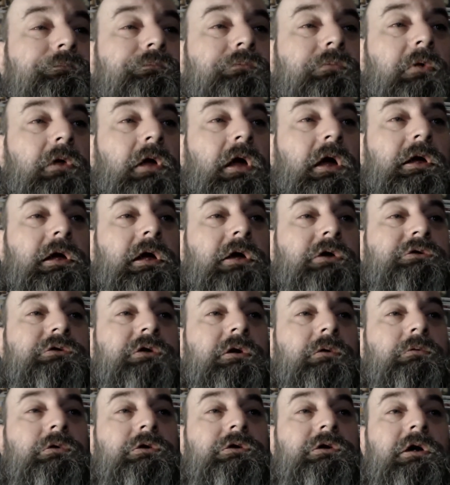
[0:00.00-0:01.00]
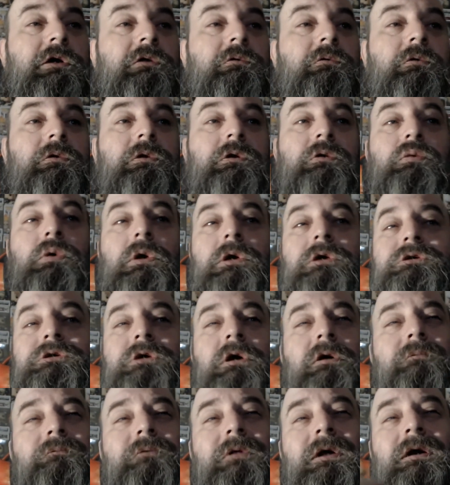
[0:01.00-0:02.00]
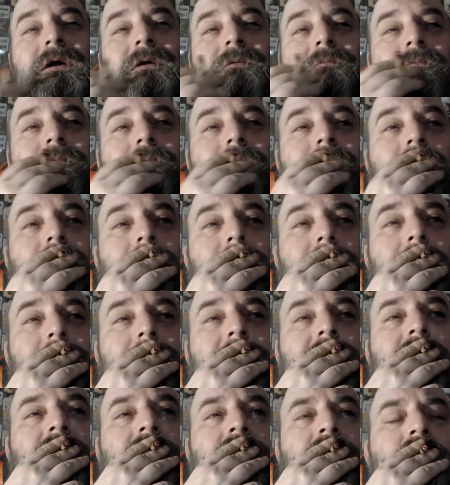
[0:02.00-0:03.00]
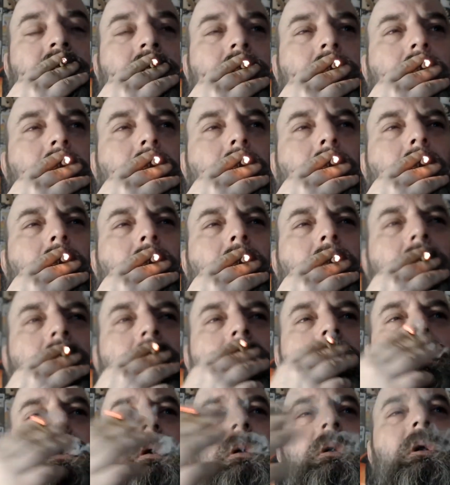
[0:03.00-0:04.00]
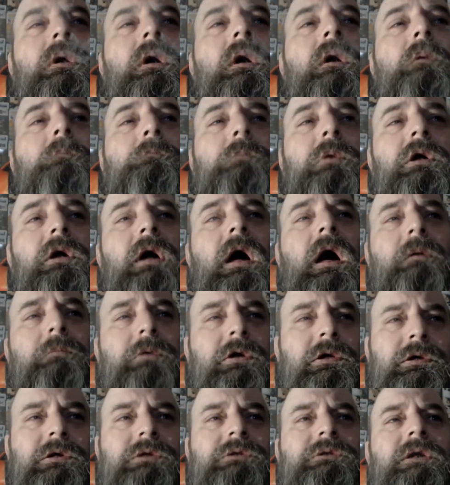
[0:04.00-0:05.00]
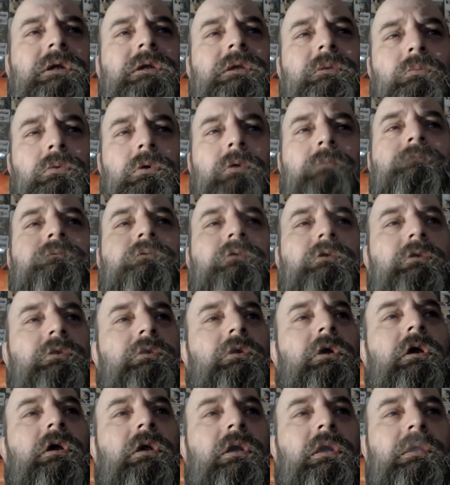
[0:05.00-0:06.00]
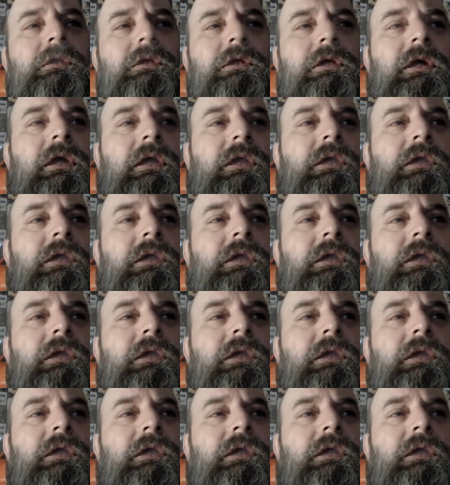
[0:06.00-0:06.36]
I guess I will take requests off that, maybe? But I'm going to take one for Nate.